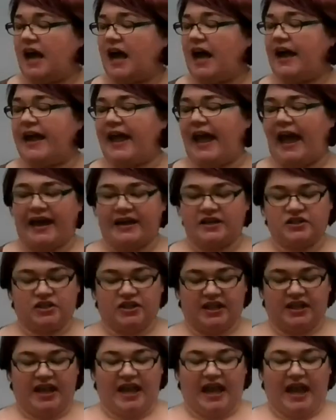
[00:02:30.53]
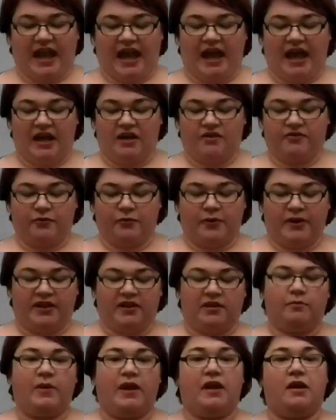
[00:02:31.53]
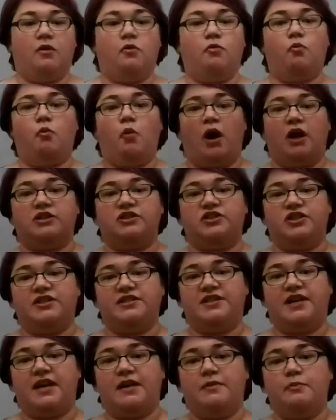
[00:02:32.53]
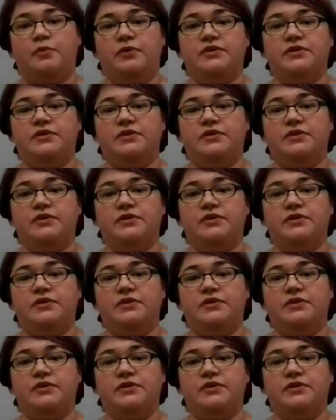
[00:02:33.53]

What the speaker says: I actually have with me washi tape.